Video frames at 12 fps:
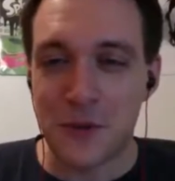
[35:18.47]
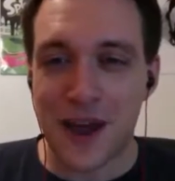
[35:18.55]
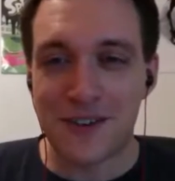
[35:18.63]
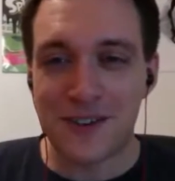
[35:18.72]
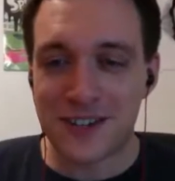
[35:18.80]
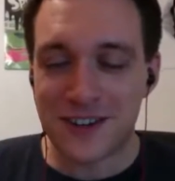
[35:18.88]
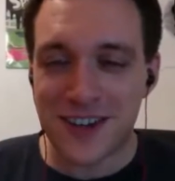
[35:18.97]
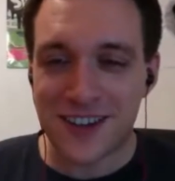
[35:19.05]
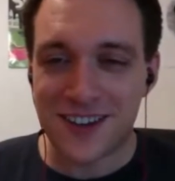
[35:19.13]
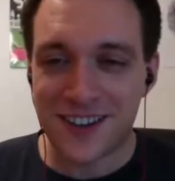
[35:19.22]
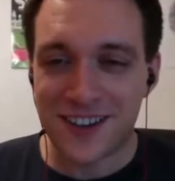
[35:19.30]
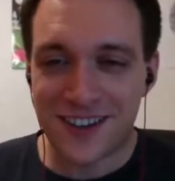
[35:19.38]
so, more power
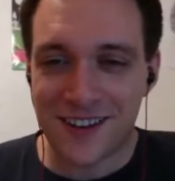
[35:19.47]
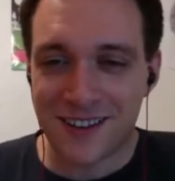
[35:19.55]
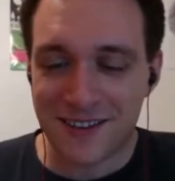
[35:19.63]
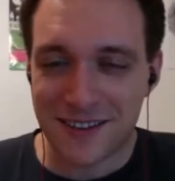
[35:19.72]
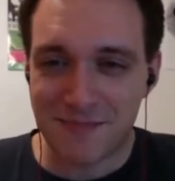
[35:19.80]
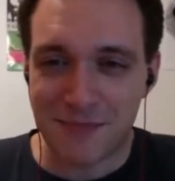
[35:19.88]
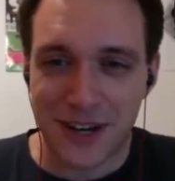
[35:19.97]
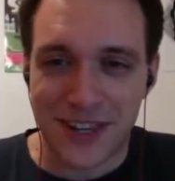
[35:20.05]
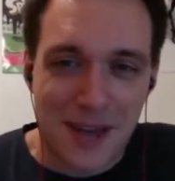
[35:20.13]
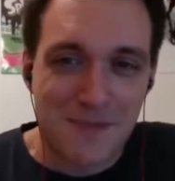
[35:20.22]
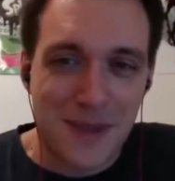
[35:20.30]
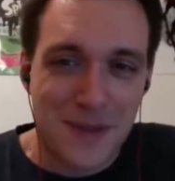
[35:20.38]
to you. Go out
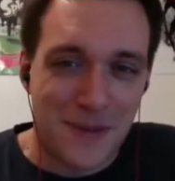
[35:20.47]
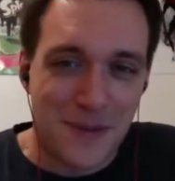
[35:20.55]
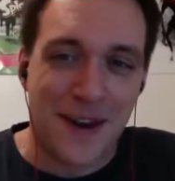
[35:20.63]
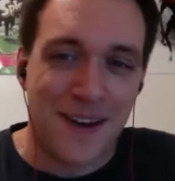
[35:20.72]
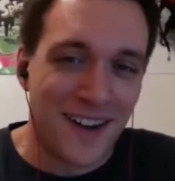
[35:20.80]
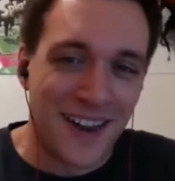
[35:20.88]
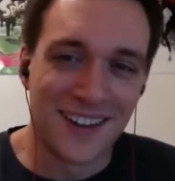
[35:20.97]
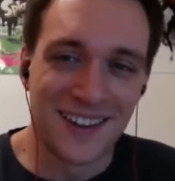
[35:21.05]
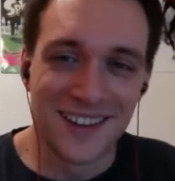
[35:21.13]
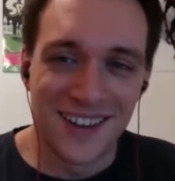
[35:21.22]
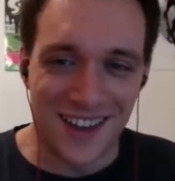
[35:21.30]
and buy that amiibo, apparently.